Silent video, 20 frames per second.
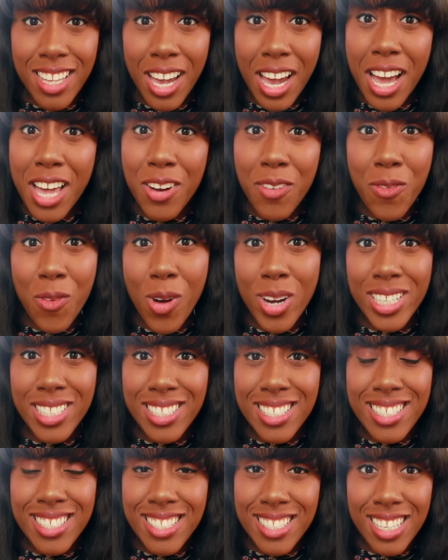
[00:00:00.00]
I kind of wanted
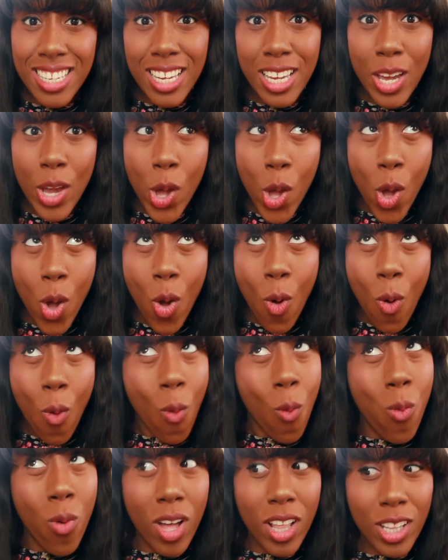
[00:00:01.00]
to see
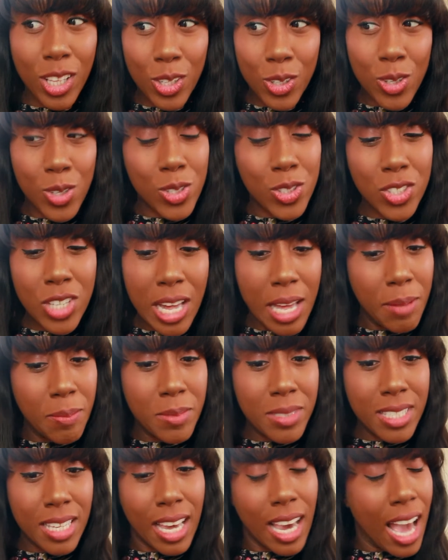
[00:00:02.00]
what little
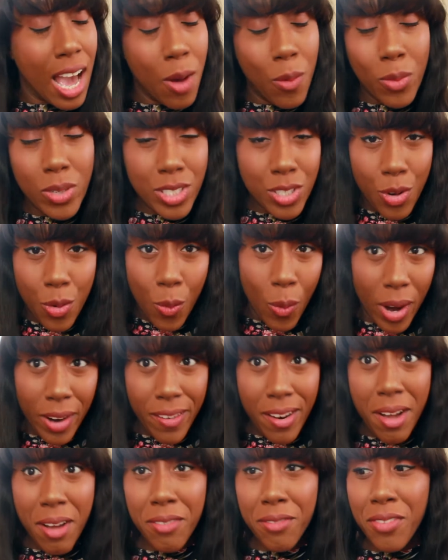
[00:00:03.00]
gems like I wasn't
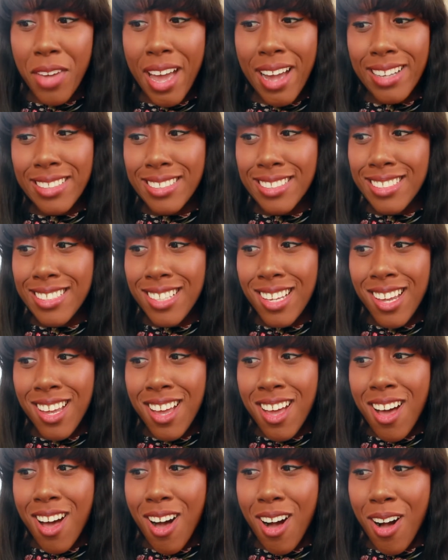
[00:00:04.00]
aware of and
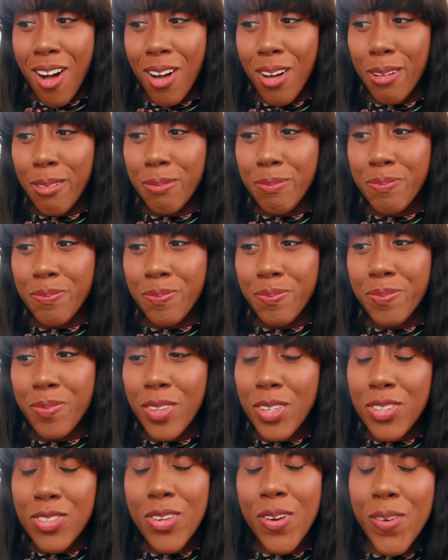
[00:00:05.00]
um,
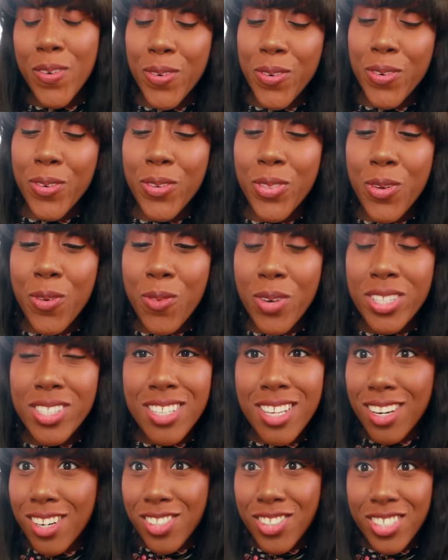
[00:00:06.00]
so the ones
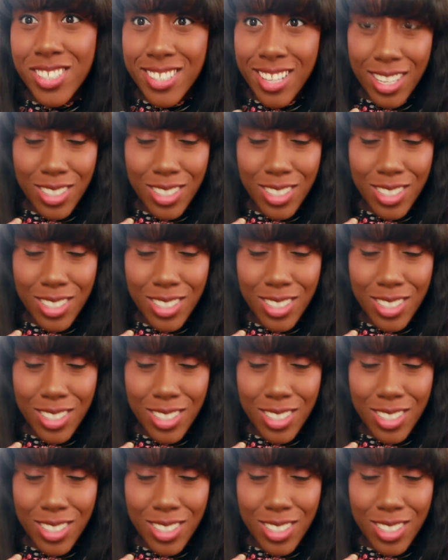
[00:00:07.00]
that are just